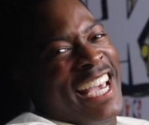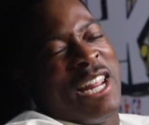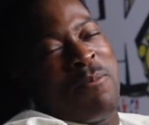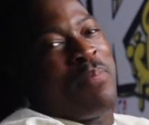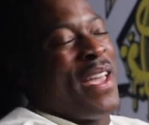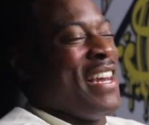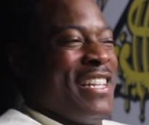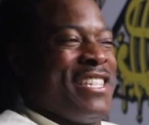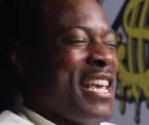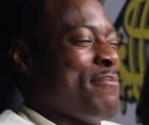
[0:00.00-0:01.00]
and he pinned
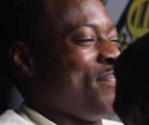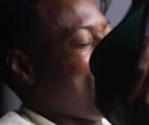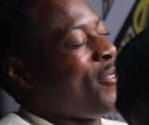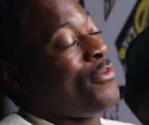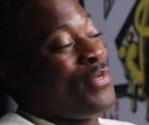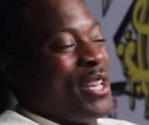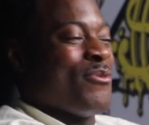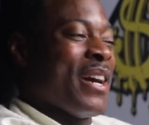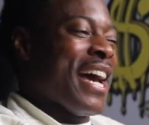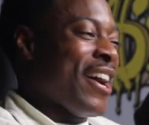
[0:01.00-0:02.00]
this shit beautifully
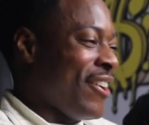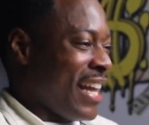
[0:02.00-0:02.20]
well.